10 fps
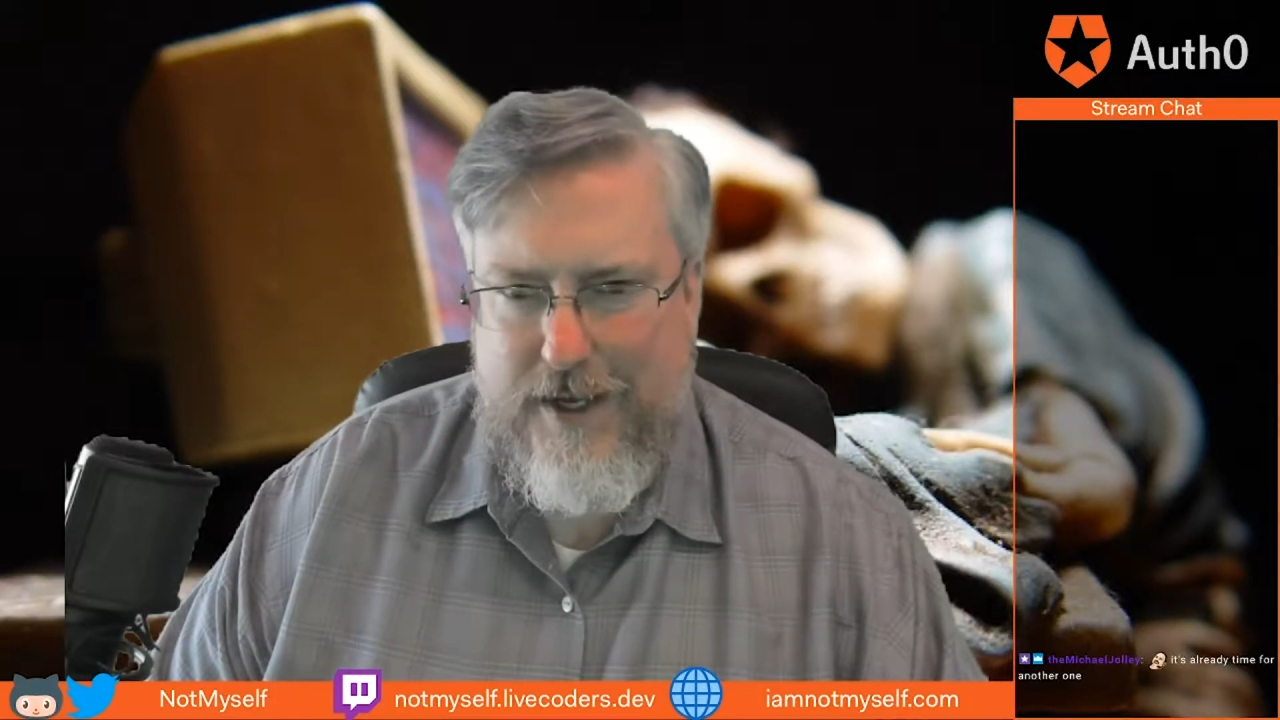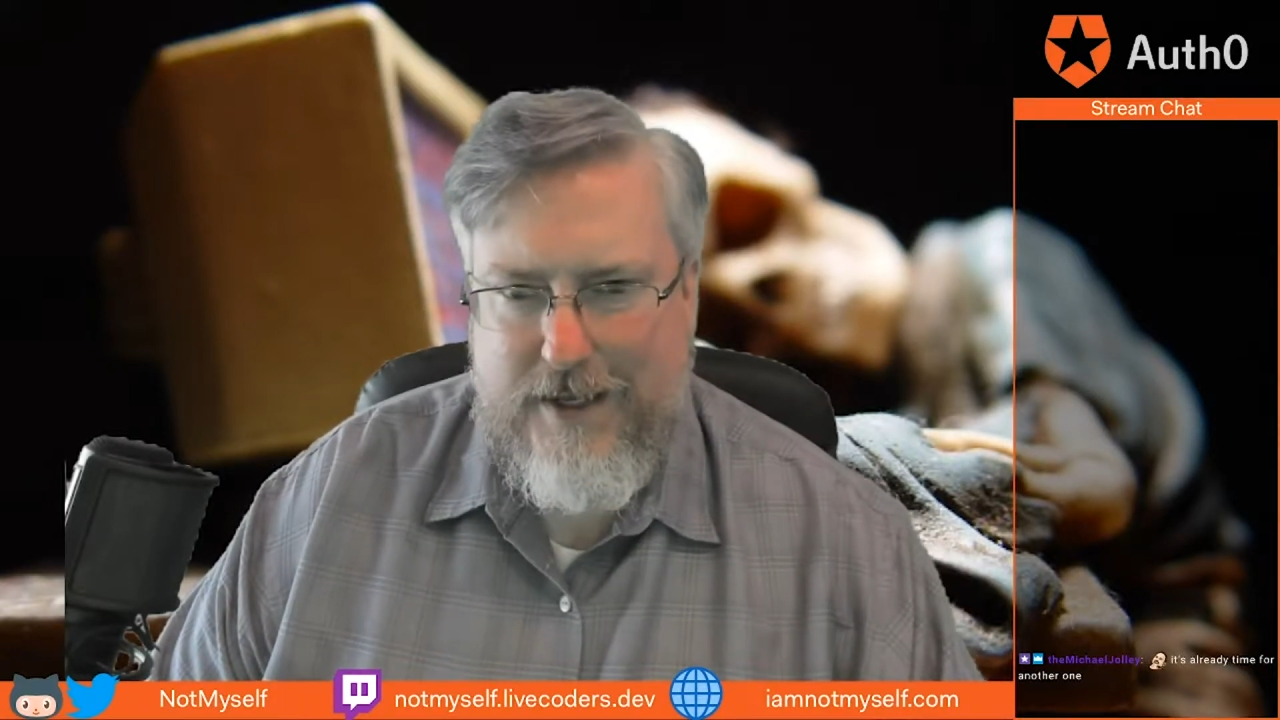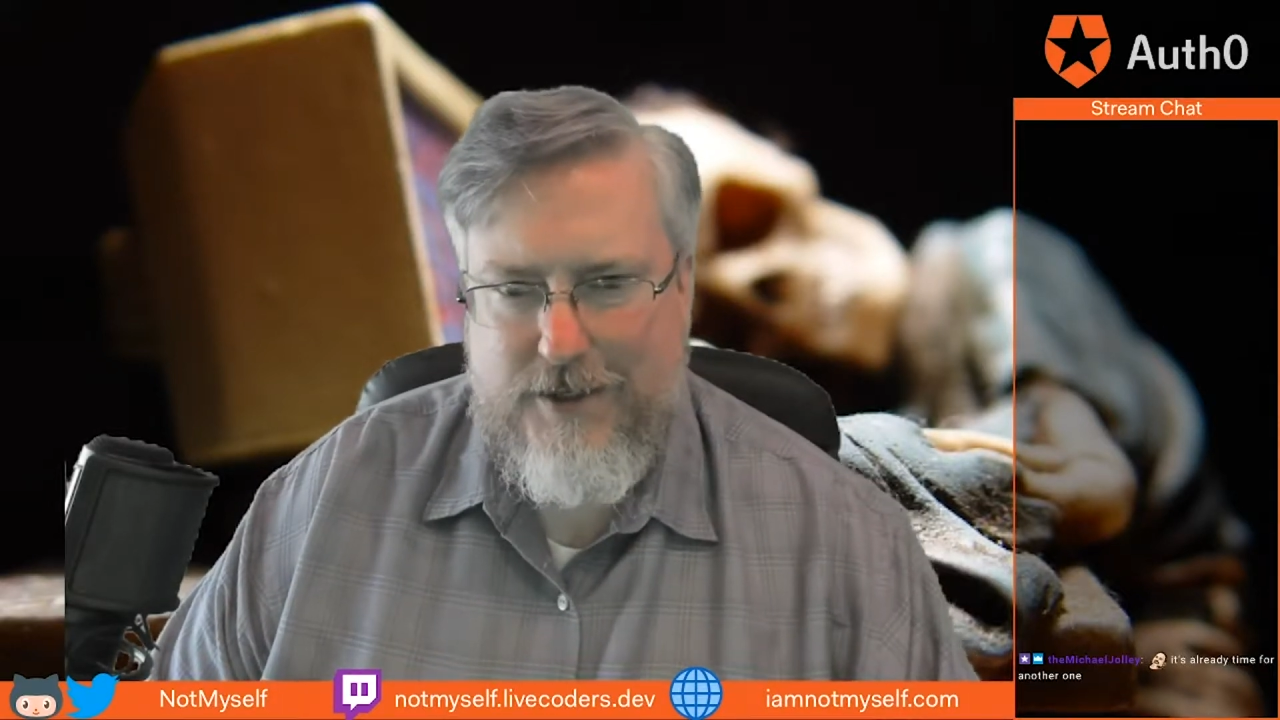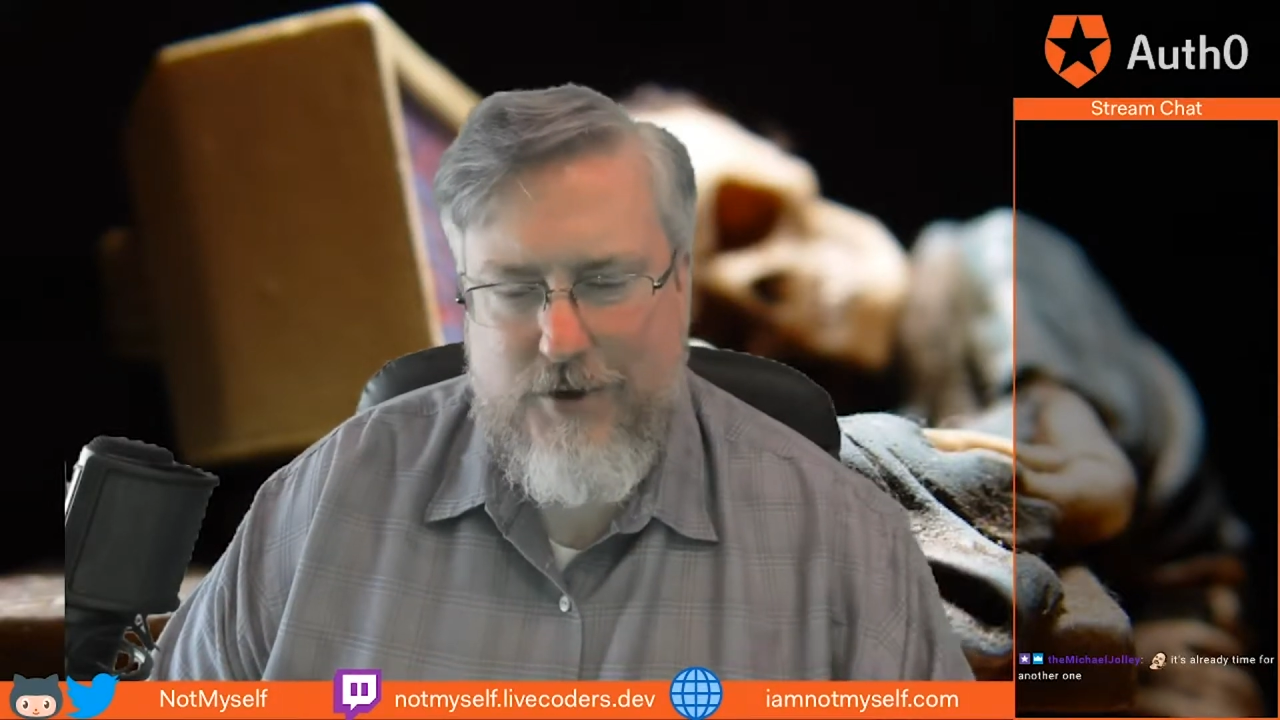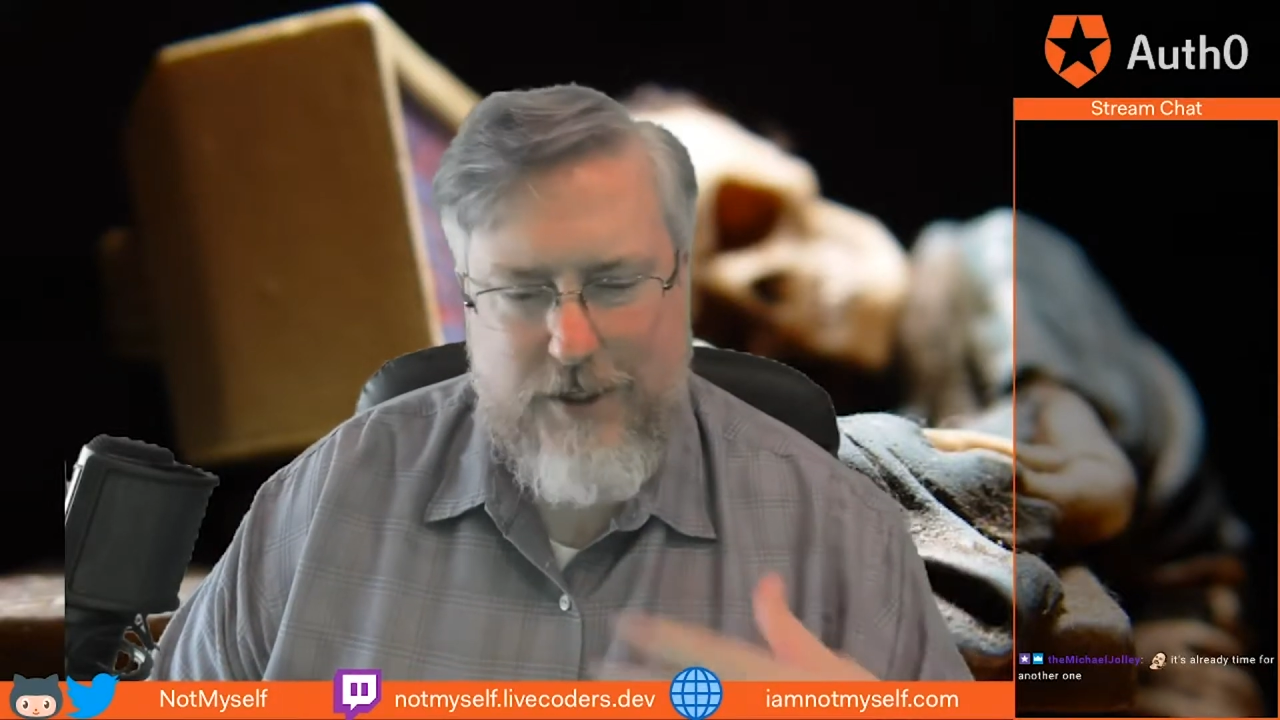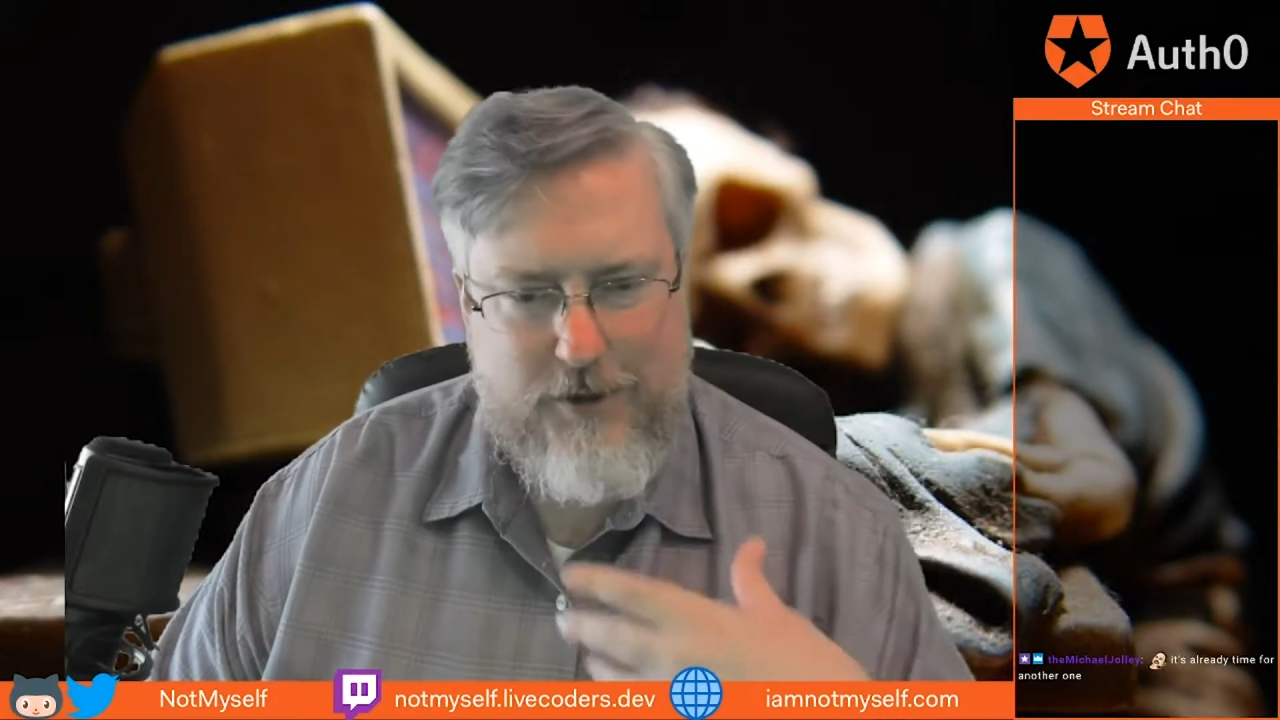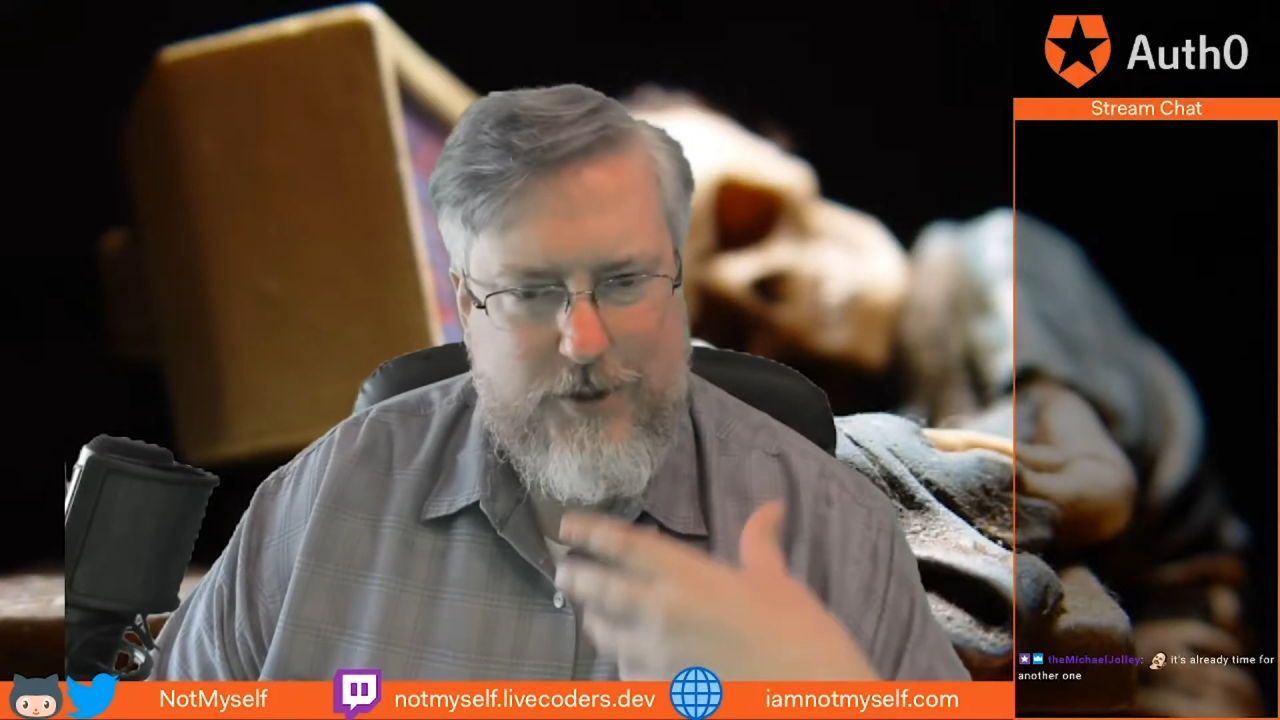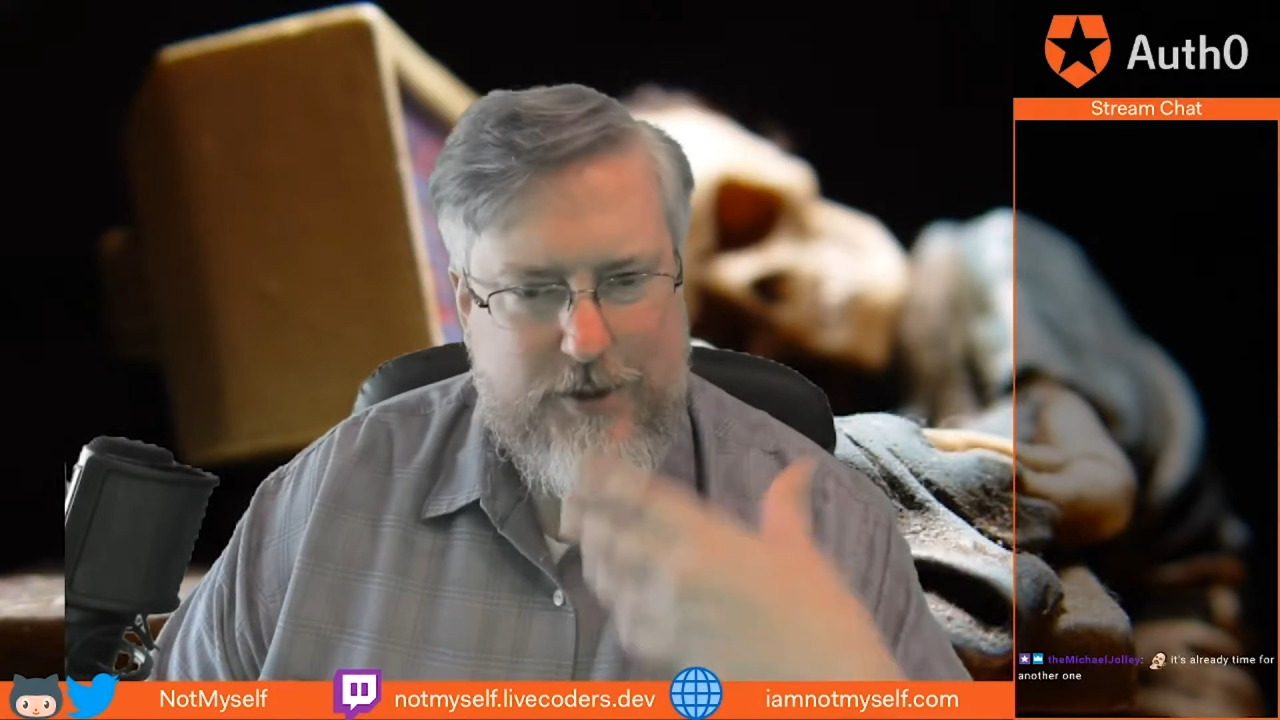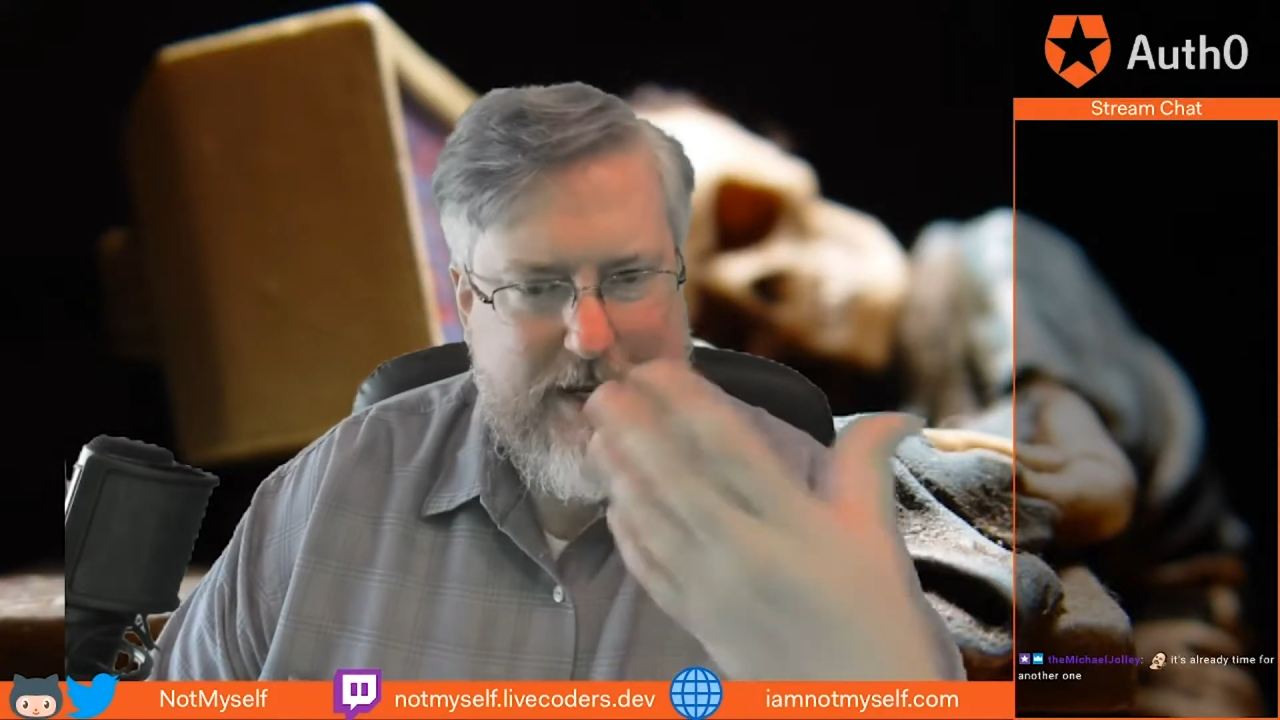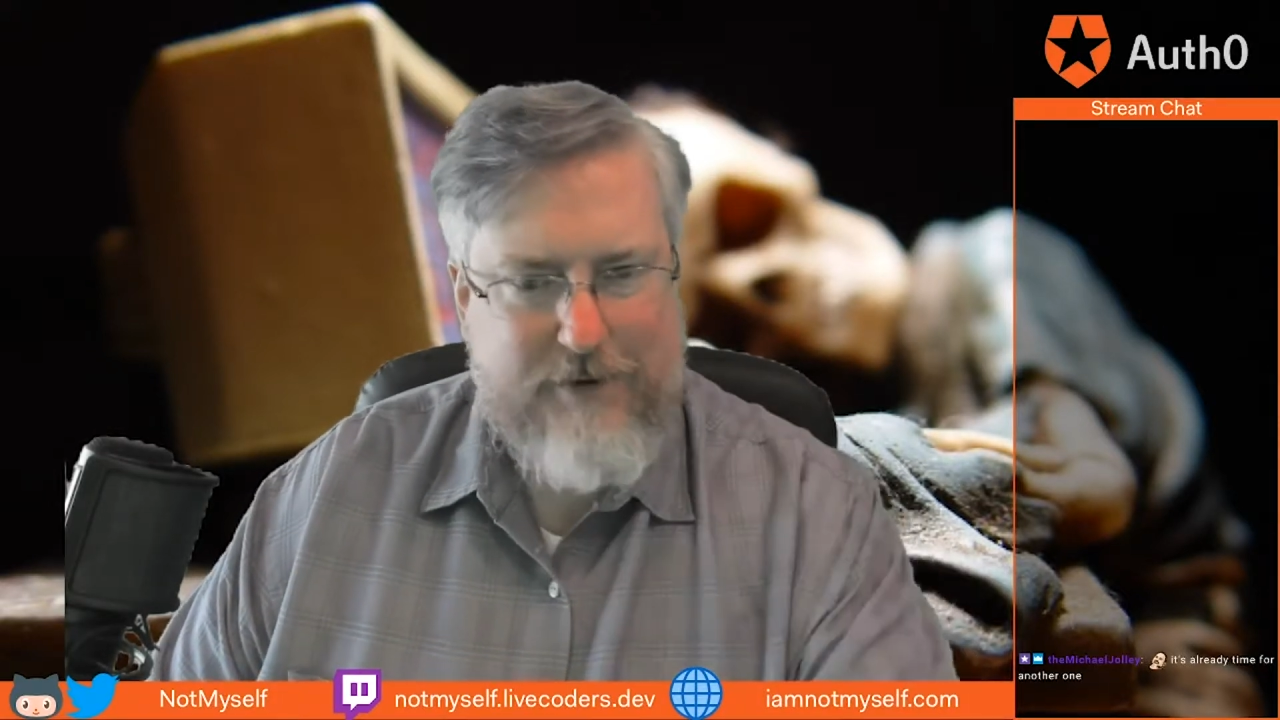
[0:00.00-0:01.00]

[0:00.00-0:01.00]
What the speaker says: and you can look